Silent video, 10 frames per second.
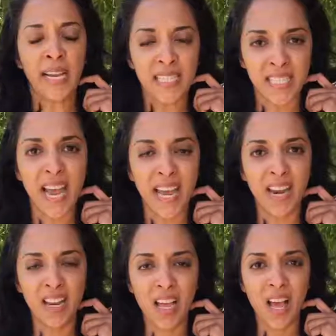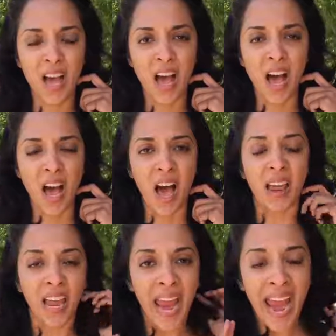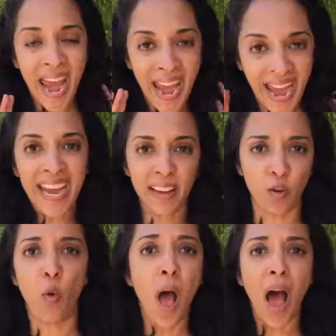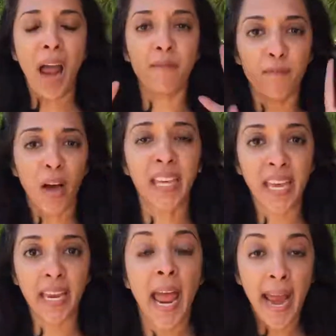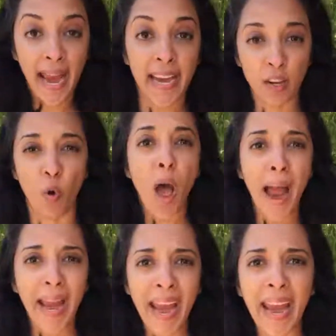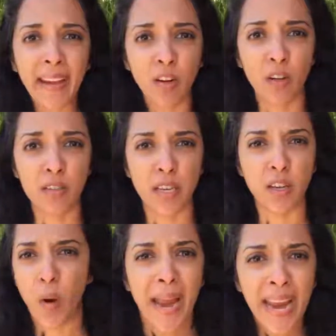I said, I hate you. I fucking hate you. I hate girls like you.